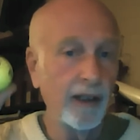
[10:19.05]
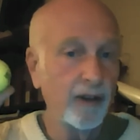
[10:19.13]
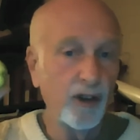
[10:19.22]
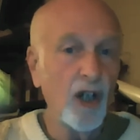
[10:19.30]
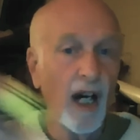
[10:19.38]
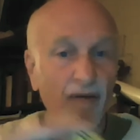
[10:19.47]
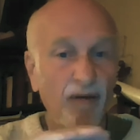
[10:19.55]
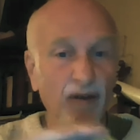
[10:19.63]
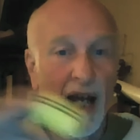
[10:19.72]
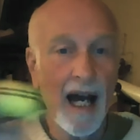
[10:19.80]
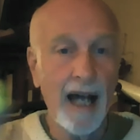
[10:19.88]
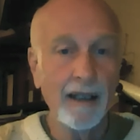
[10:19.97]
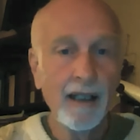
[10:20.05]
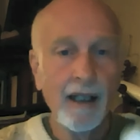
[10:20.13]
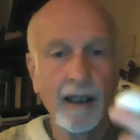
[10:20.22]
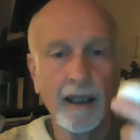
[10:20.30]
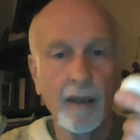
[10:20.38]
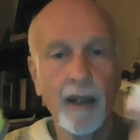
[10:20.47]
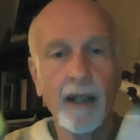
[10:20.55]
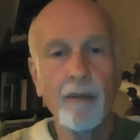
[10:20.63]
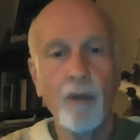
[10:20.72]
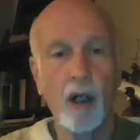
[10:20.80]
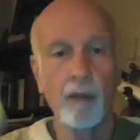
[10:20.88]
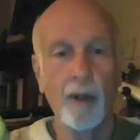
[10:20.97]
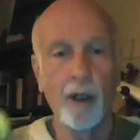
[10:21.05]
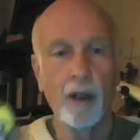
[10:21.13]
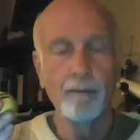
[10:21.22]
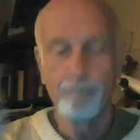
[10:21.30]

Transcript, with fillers: It's not flat like a ping pong ball.